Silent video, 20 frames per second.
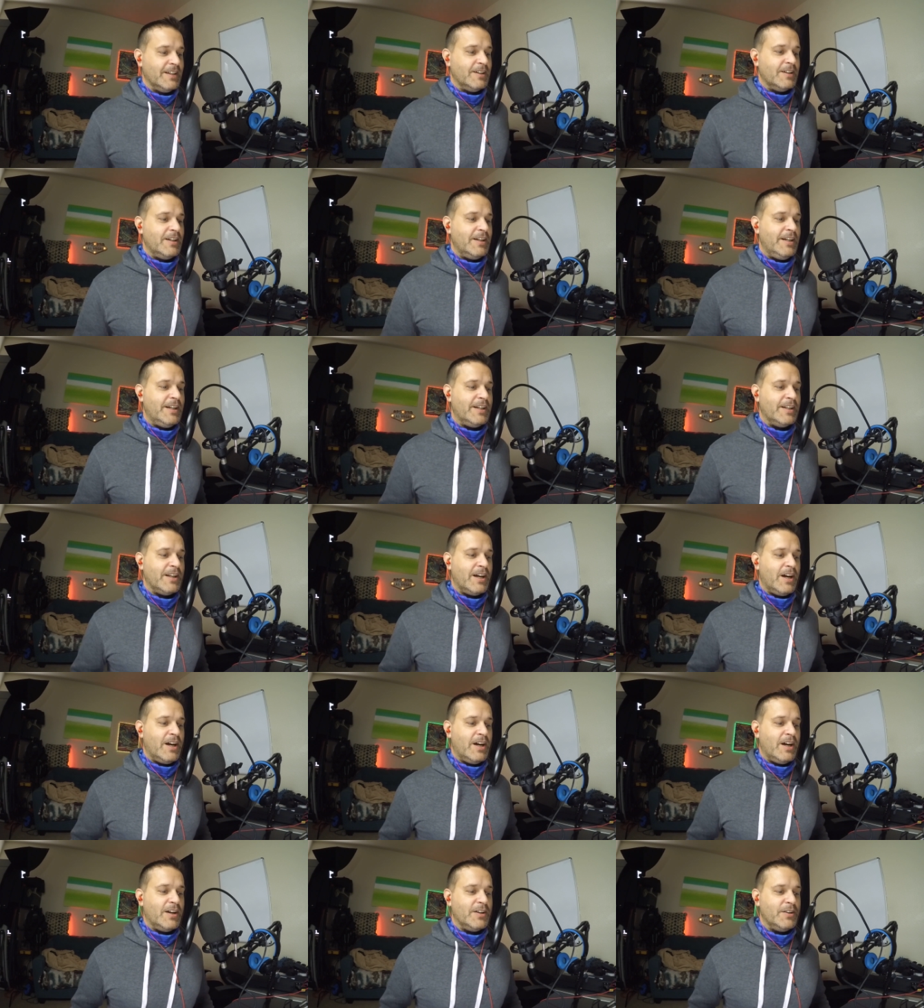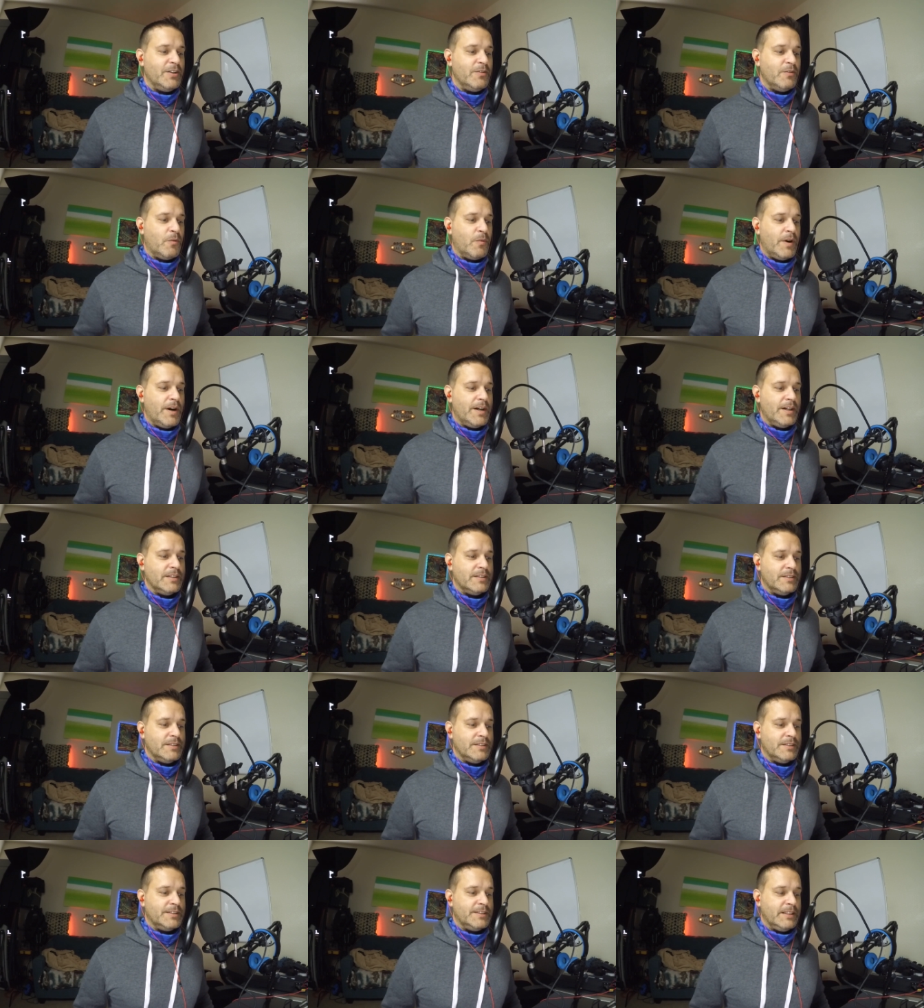And new
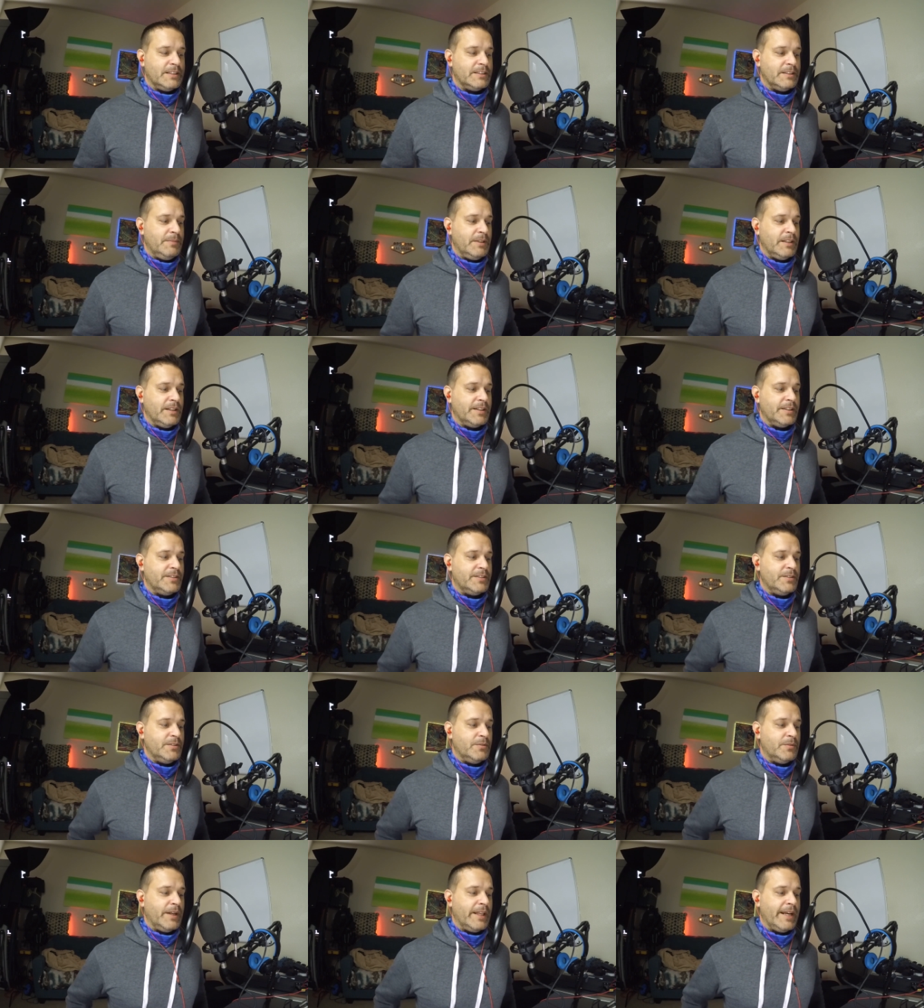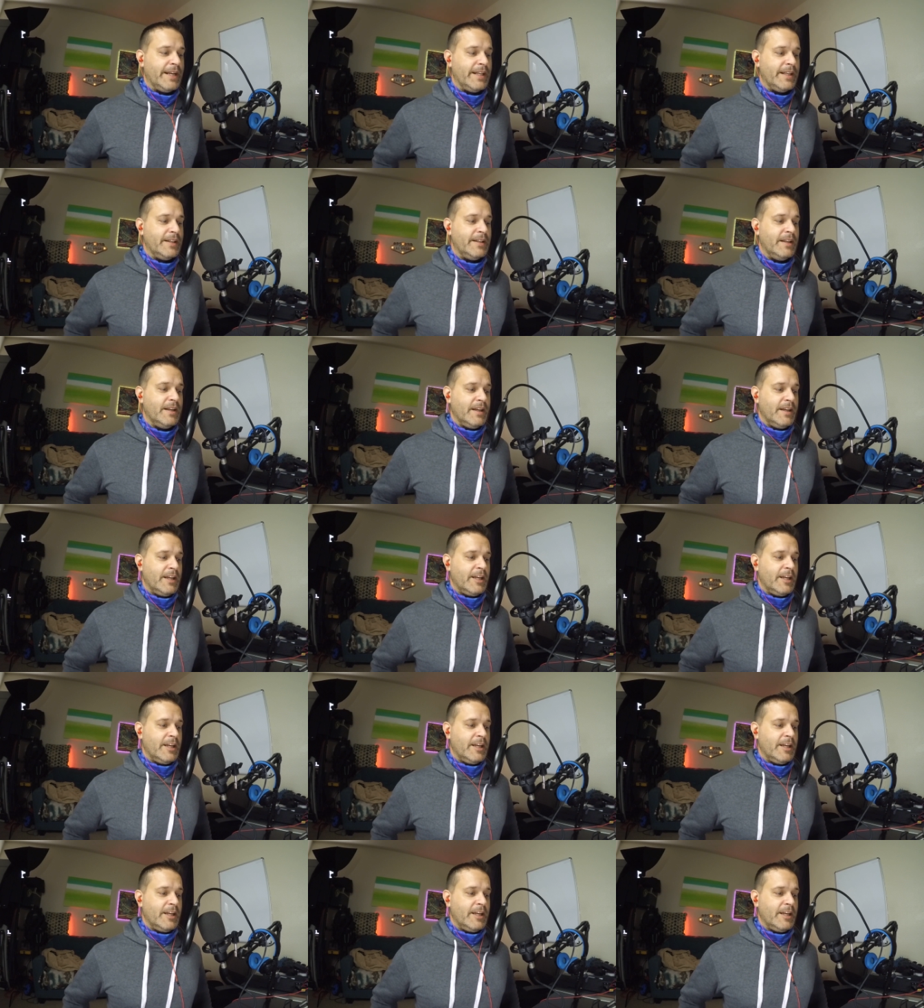awareness and sensibility to related